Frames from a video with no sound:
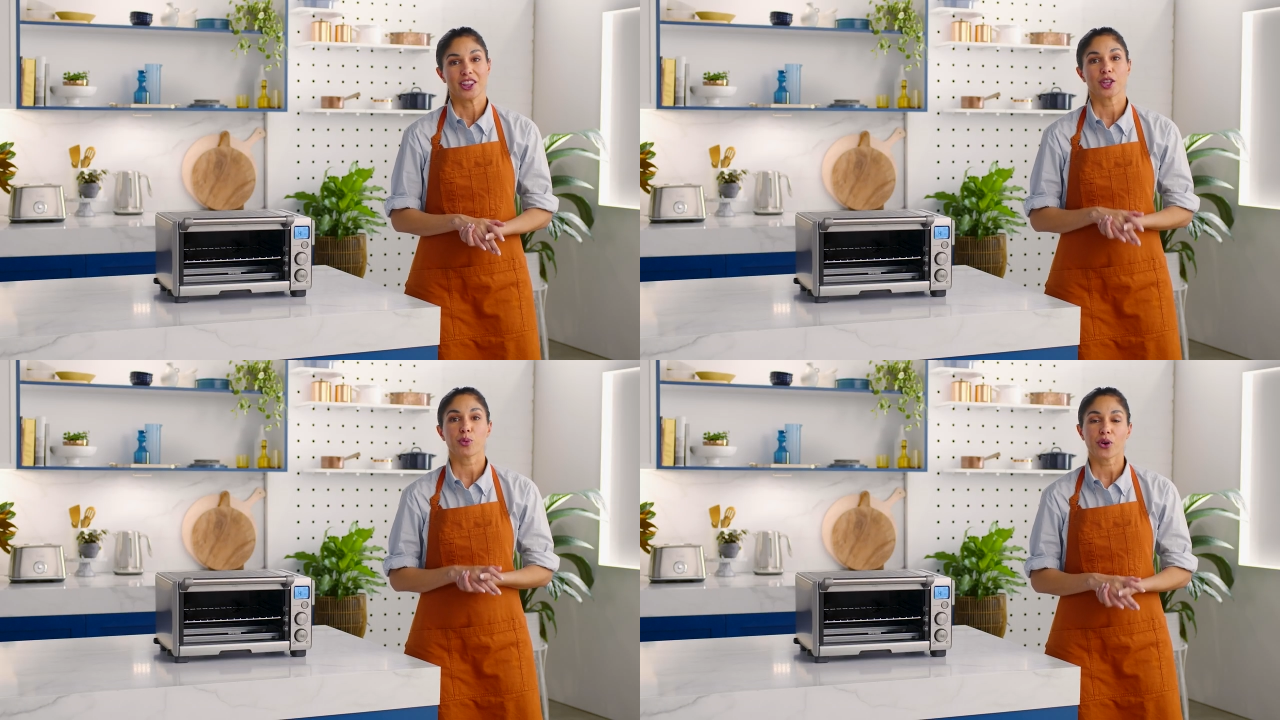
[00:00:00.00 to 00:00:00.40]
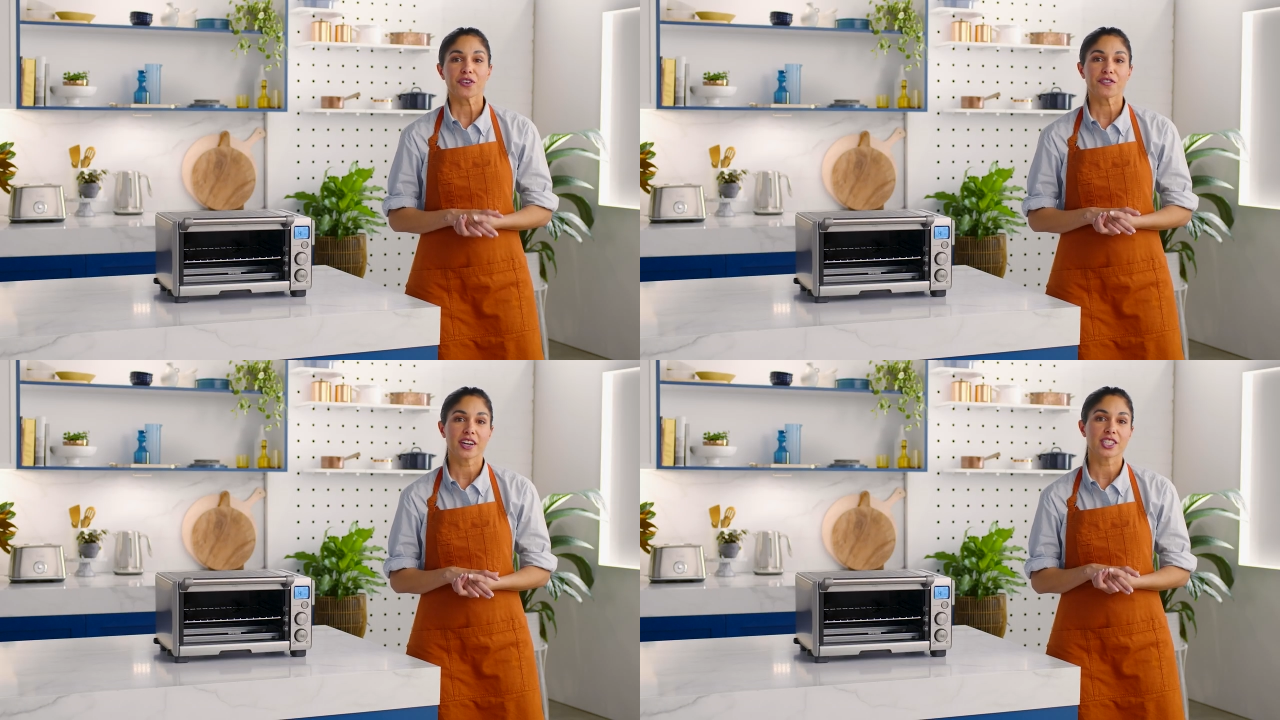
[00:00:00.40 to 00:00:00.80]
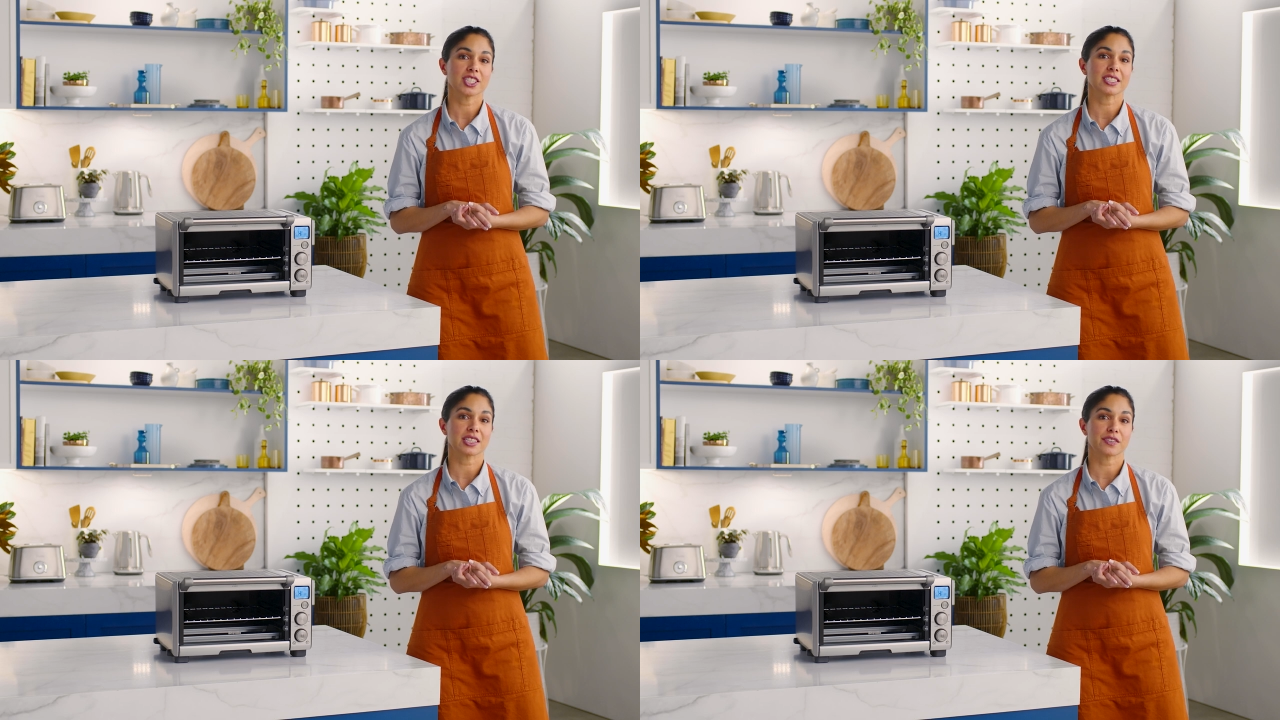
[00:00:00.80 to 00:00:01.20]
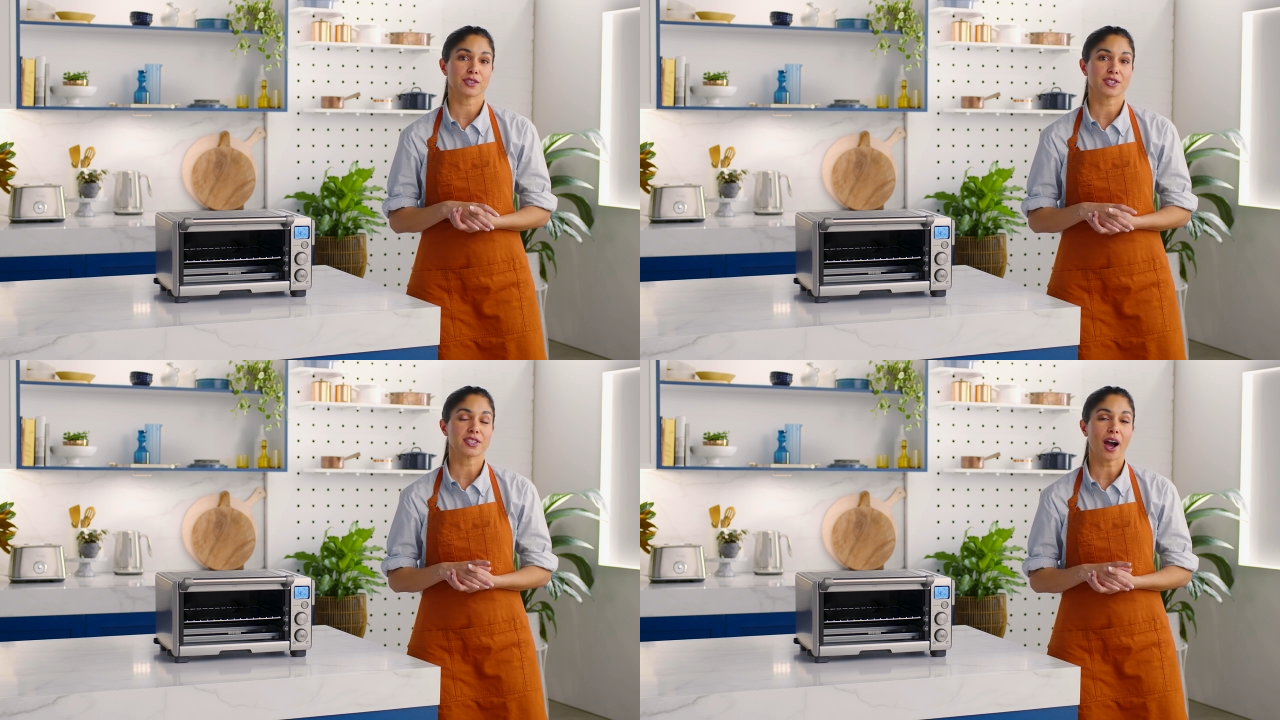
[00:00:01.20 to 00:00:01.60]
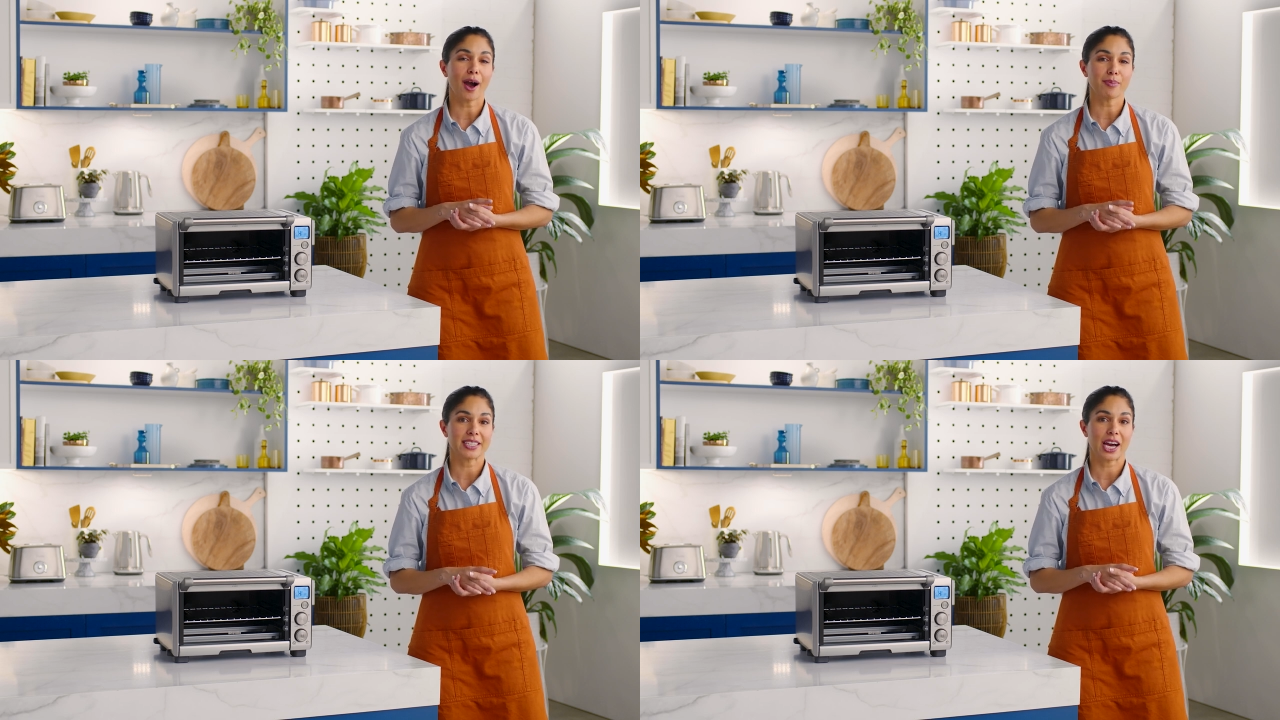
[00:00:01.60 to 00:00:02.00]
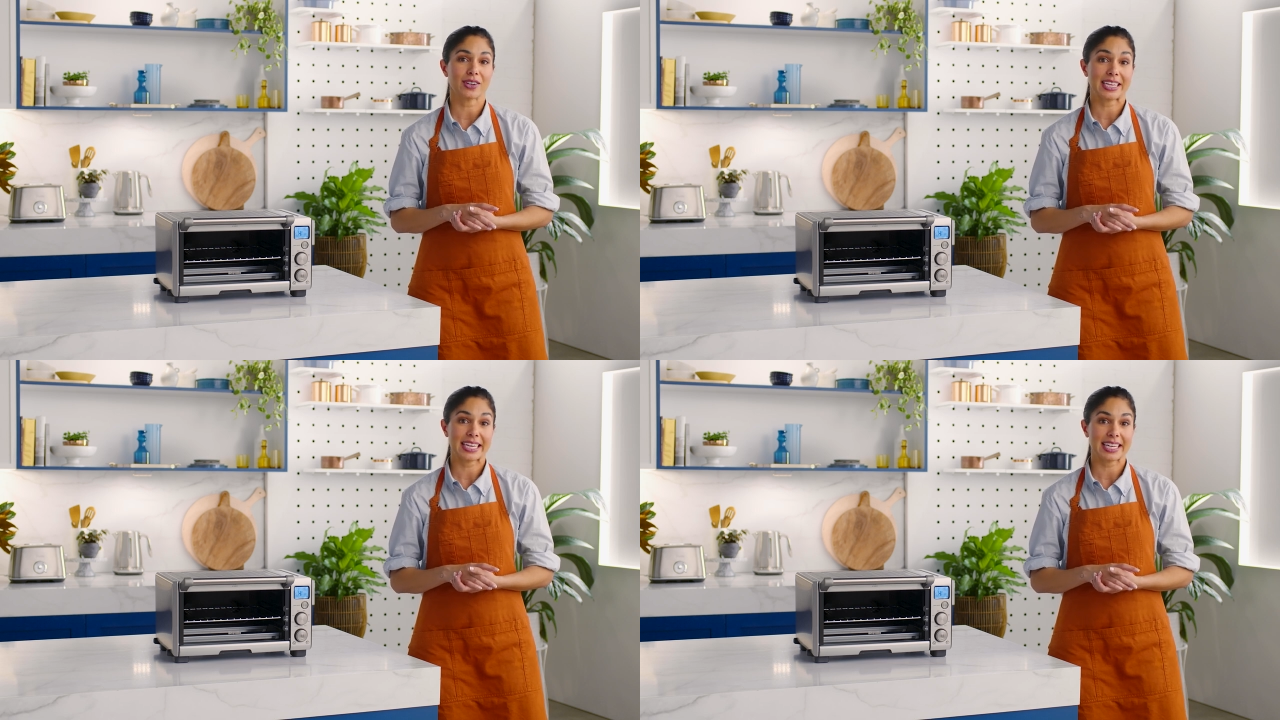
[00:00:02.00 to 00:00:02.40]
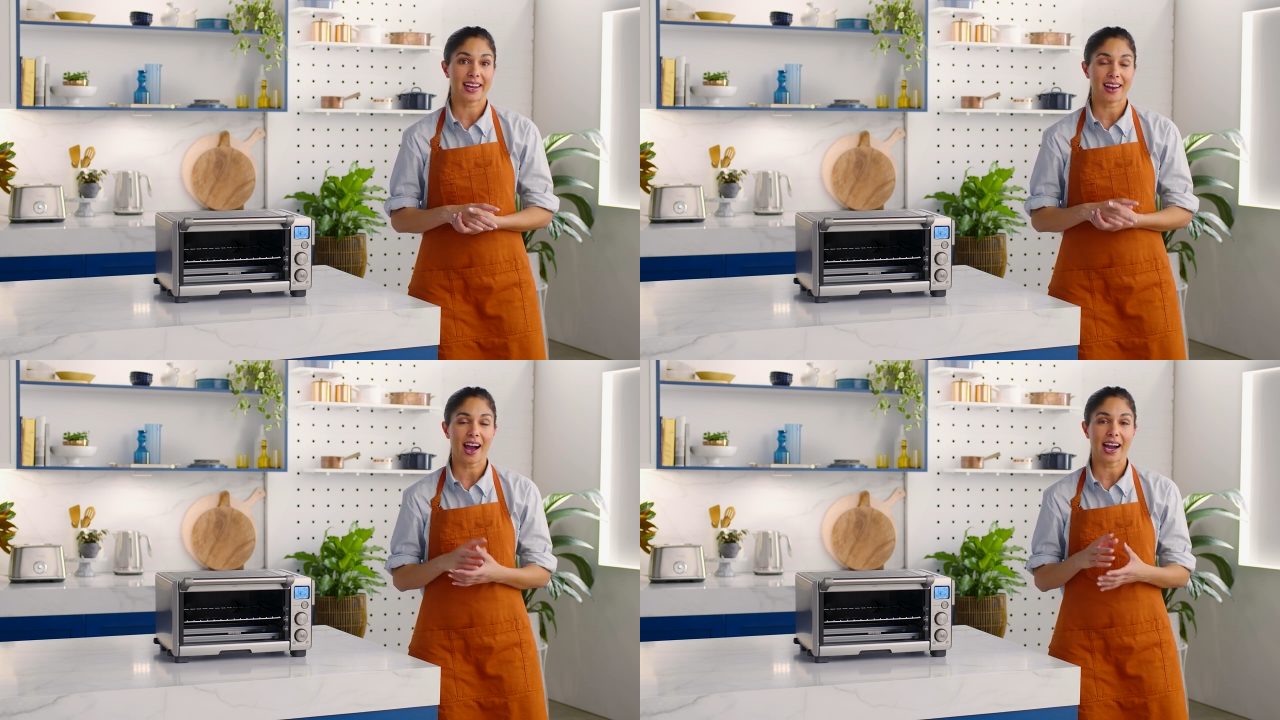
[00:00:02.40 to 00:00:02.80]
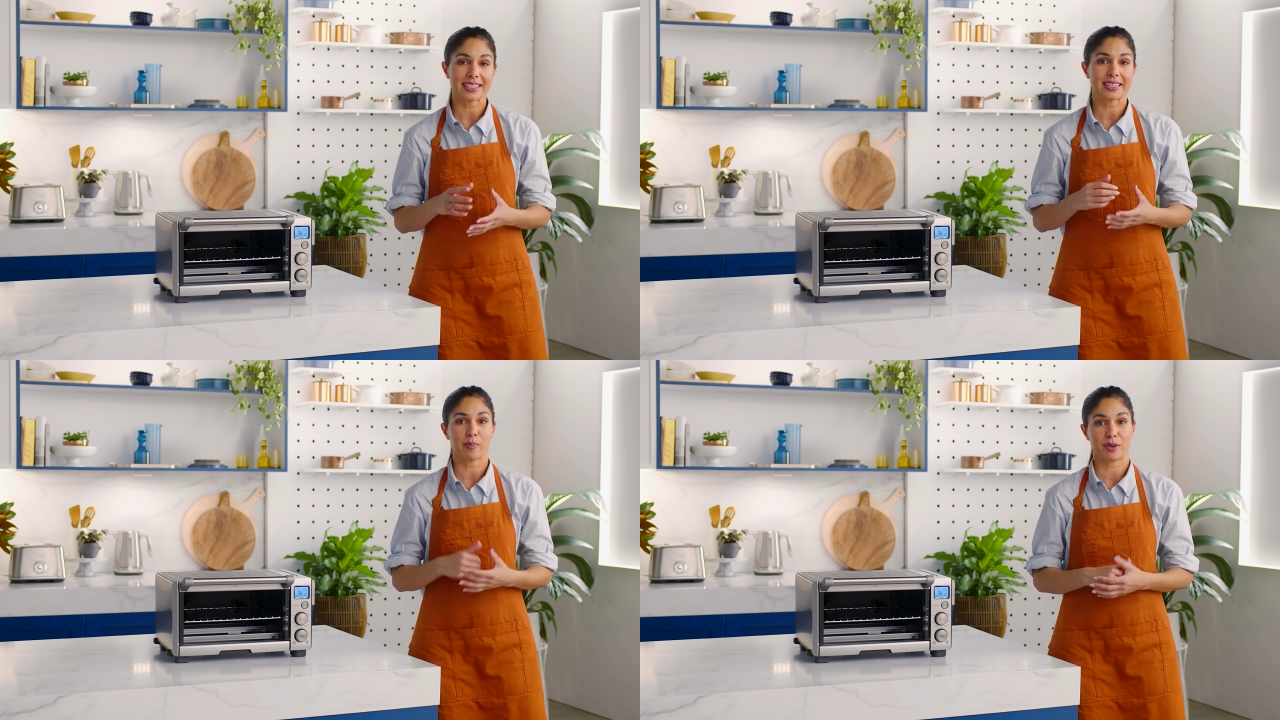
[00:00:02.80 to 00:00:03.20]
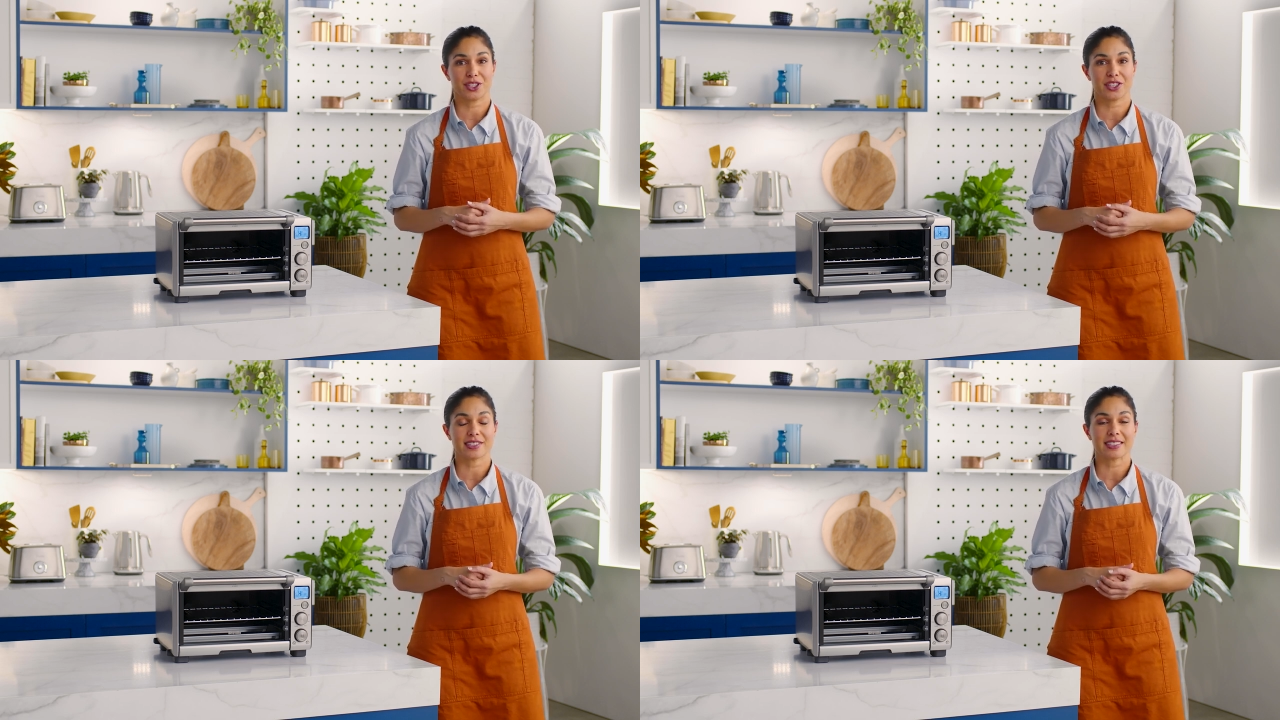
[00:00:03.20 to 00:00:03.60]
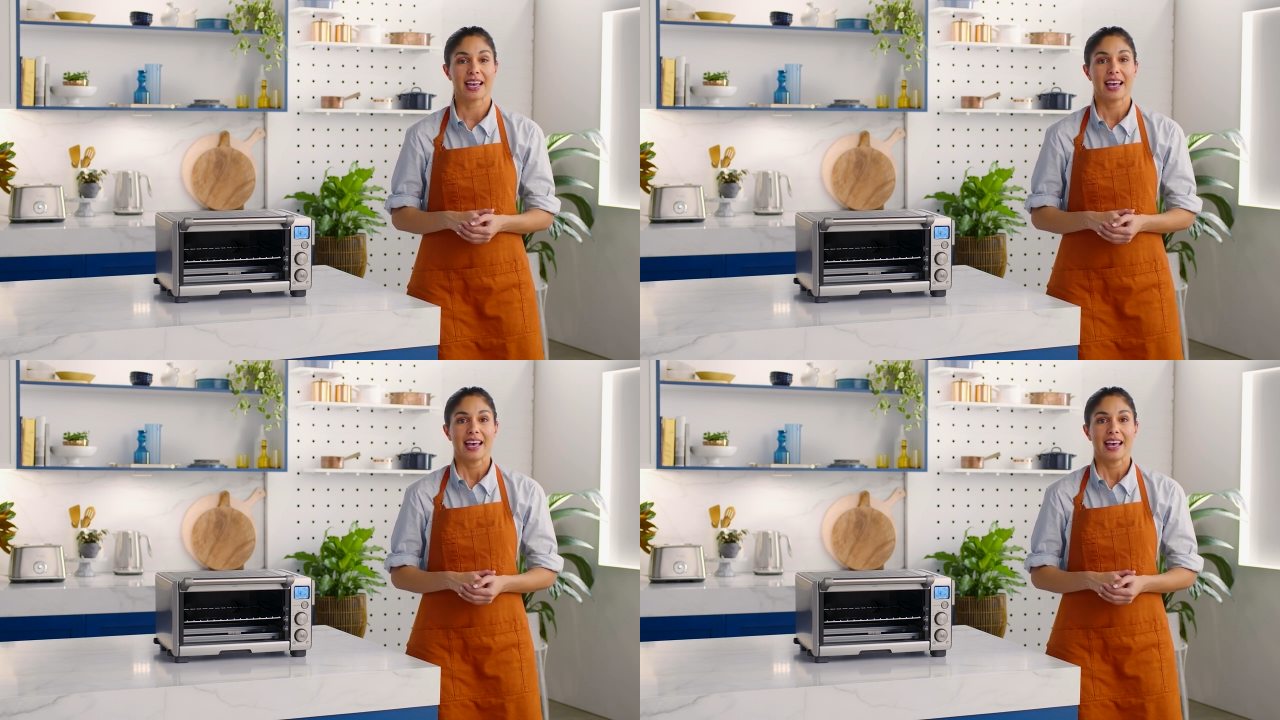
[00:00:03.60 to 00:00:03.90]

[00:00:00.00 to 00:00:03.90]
The broil function delivers top-down heat at high temperatures